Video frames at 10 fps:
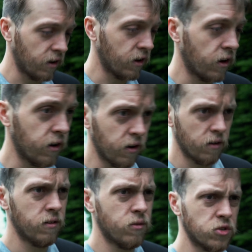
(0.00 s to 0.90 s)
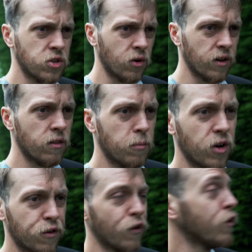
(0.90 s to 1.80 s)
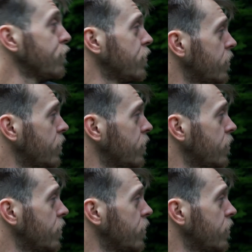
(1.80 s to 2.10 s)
uh, what do you call it, the microphone off